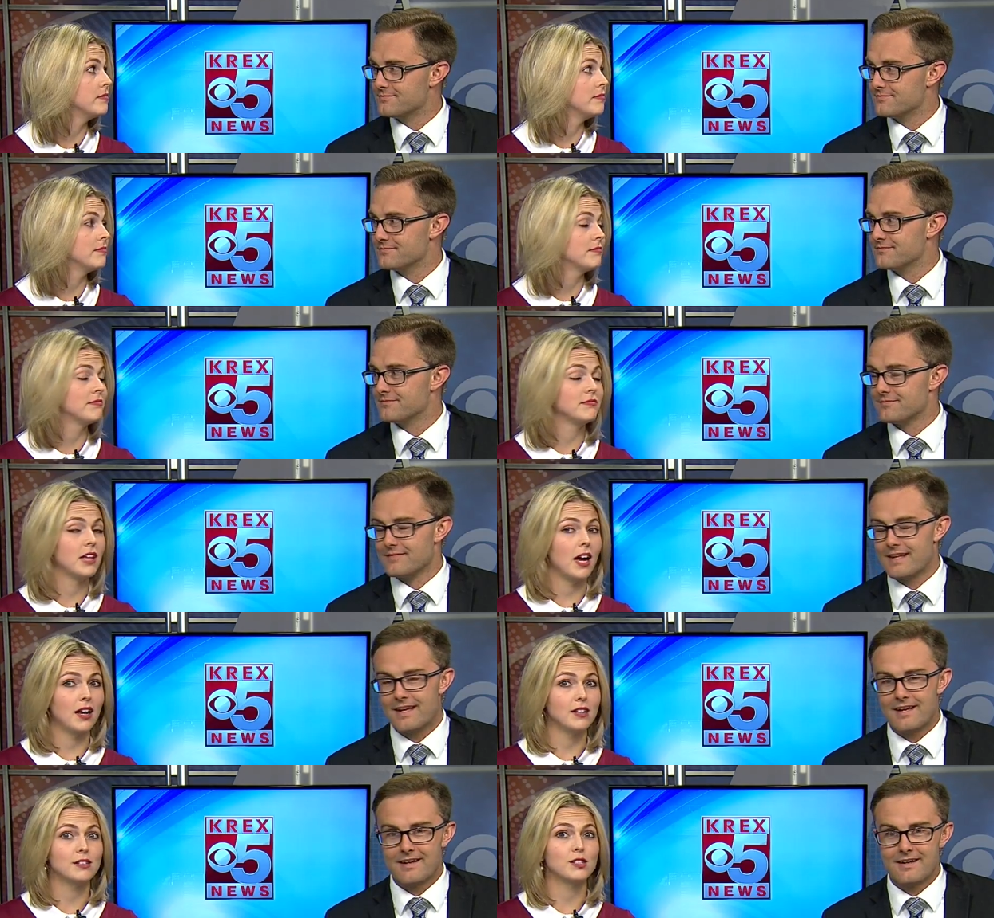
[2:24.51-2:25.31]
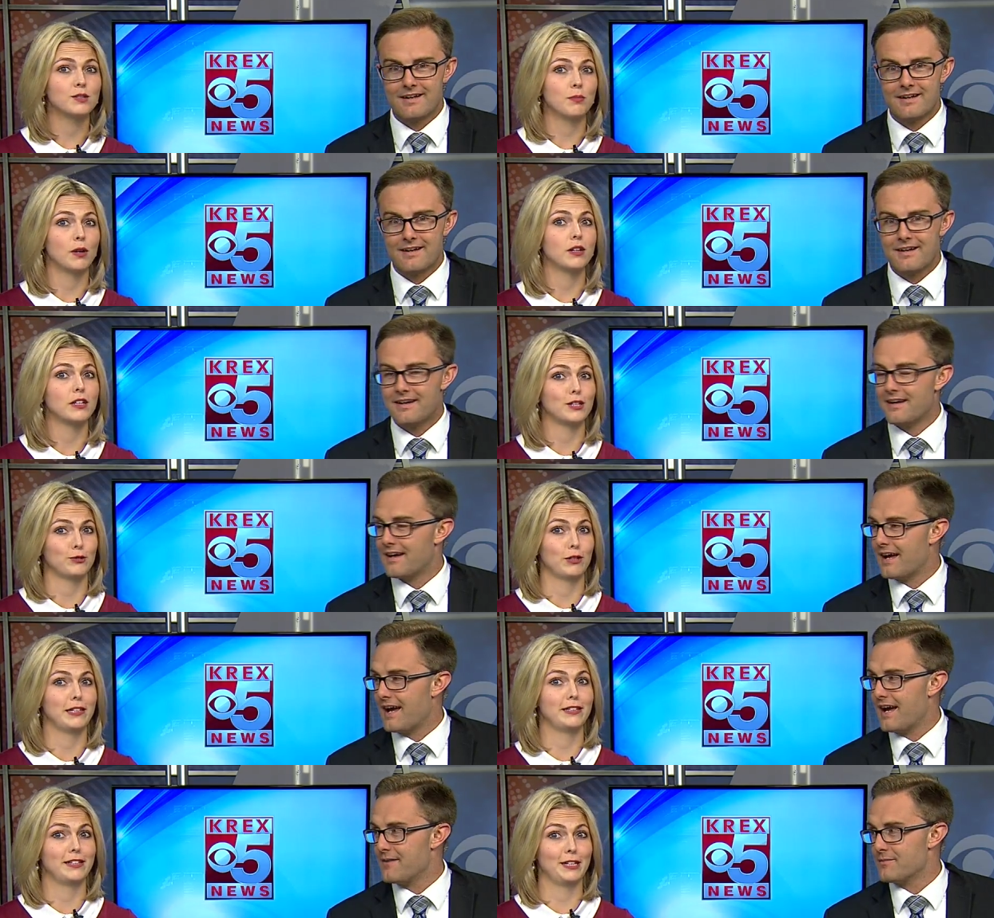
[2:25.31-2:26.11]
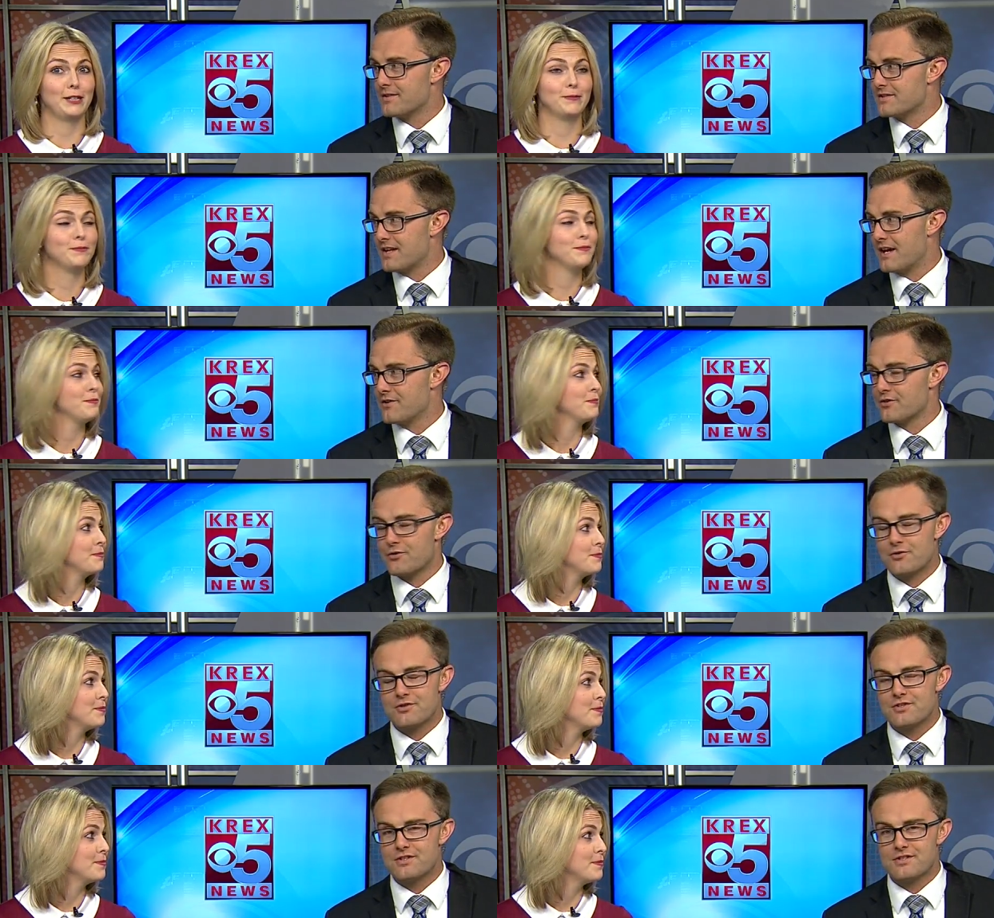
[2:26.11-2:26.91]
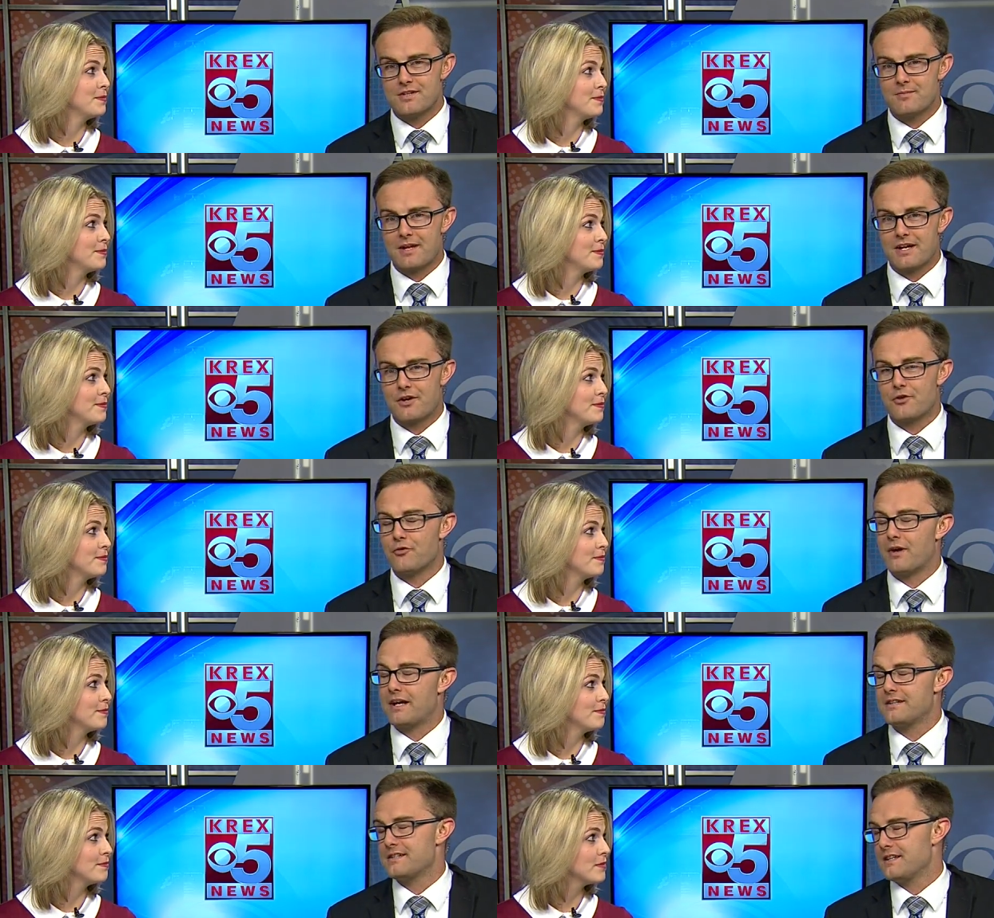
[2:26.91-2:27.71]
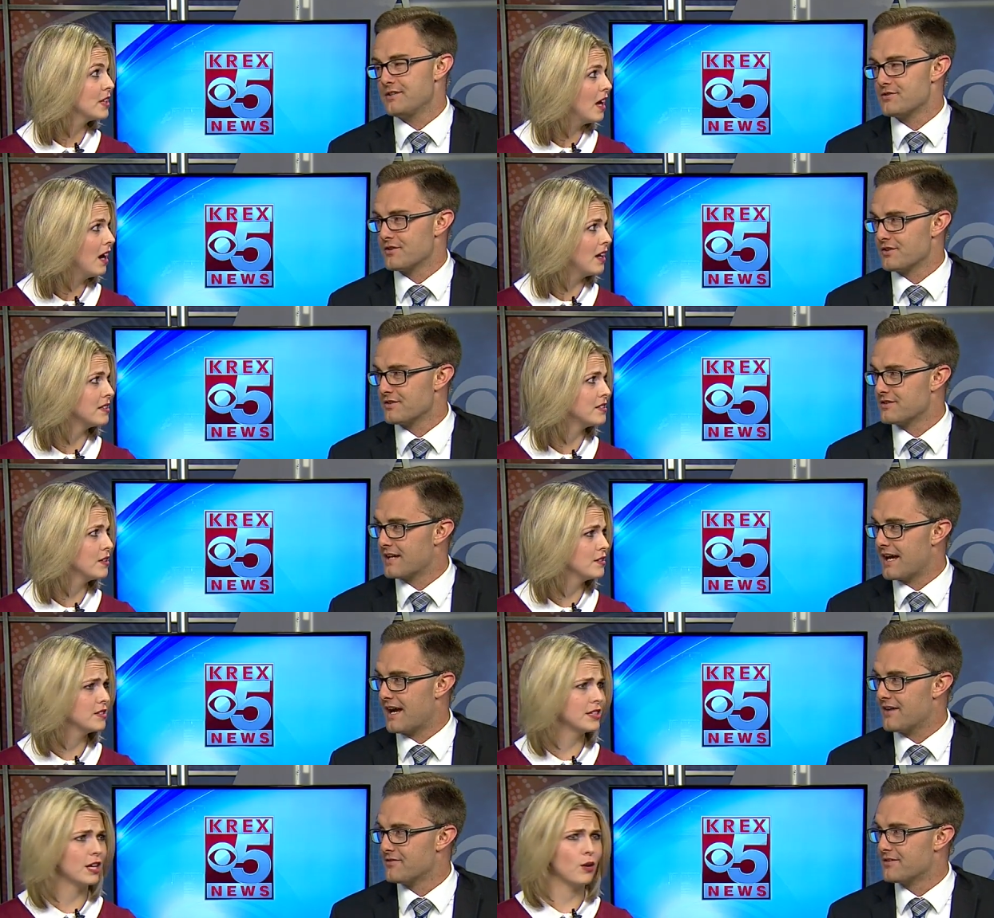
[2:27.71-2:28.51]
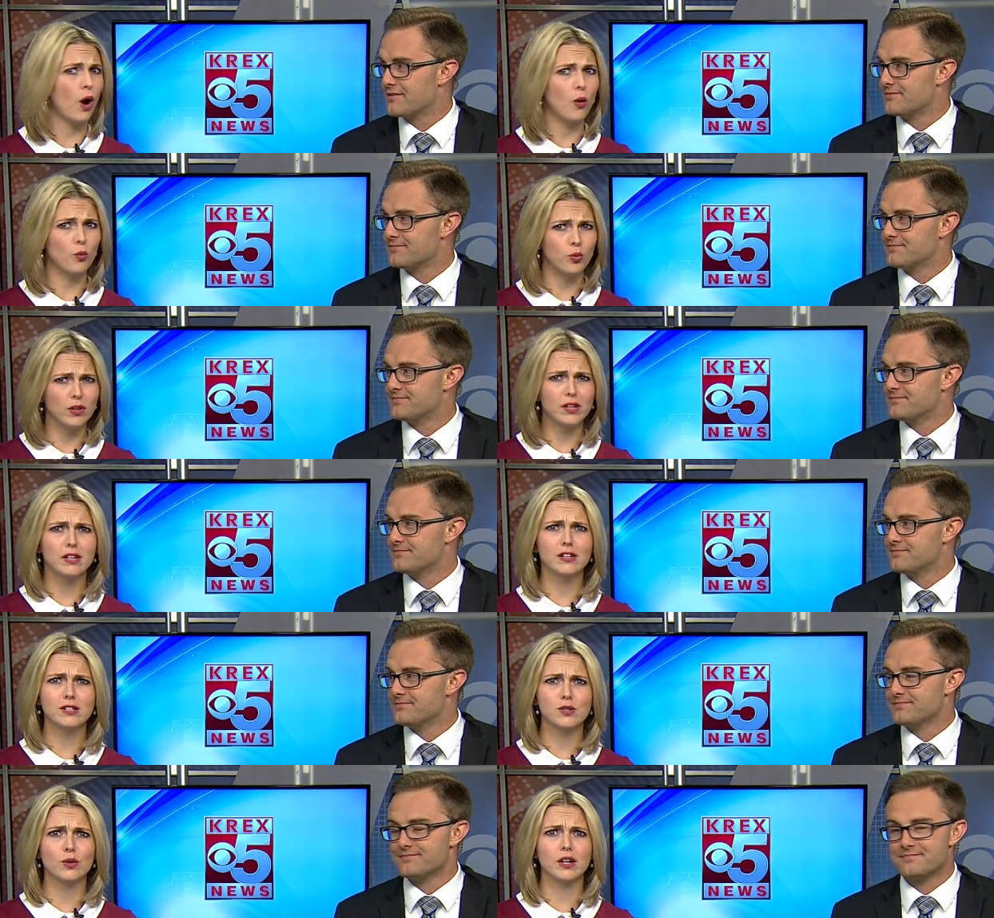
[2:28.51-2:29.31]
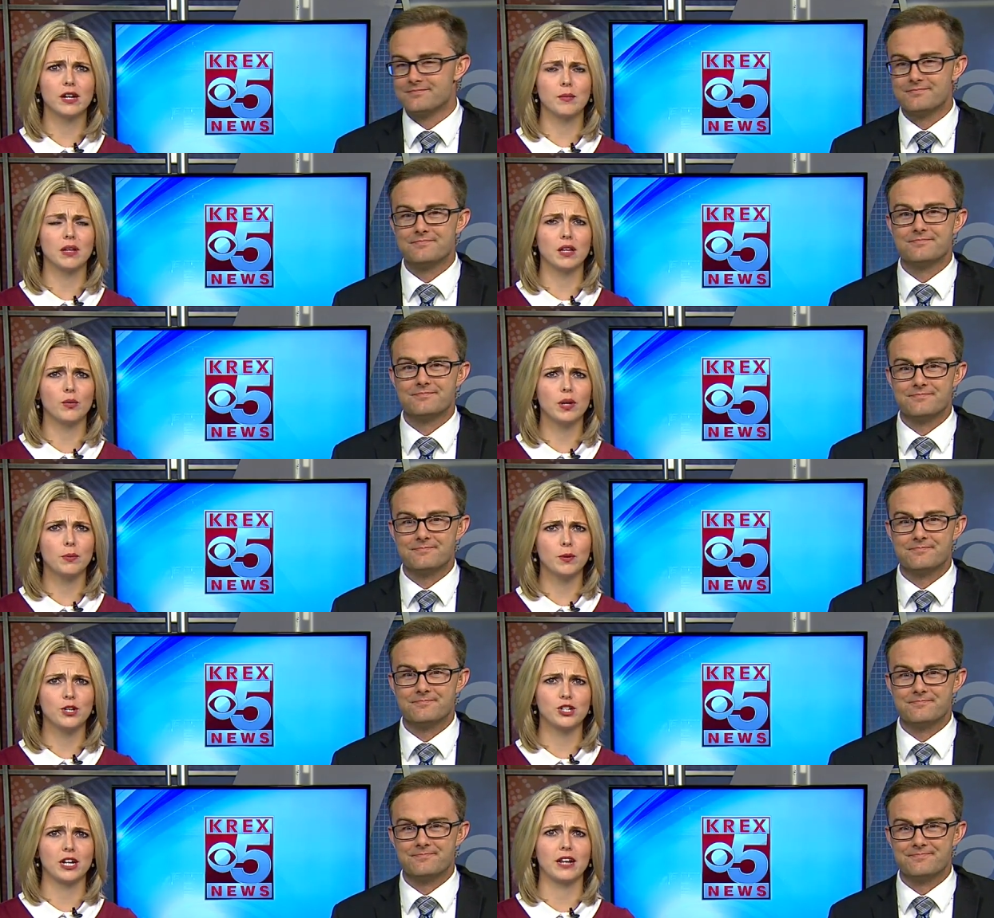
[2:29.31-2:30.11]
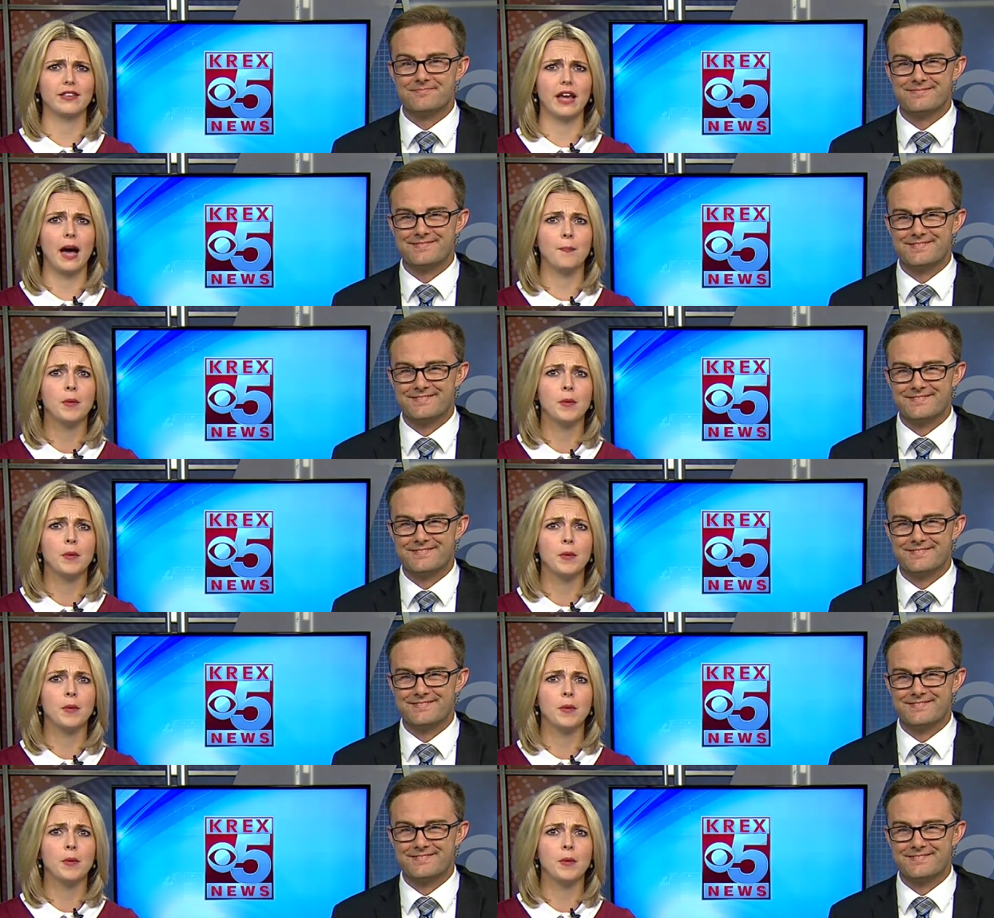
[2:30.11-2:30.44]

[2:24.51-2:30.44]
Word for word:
Speaker 1: Mm -hmm. that is a smart kid right and there. And Miss
Speaker 2: Niederkorn, she seemed like a great teacher. Yeah, seriously,
Speaker 1: really good story, Camila. We mm -hmm. appreciated that.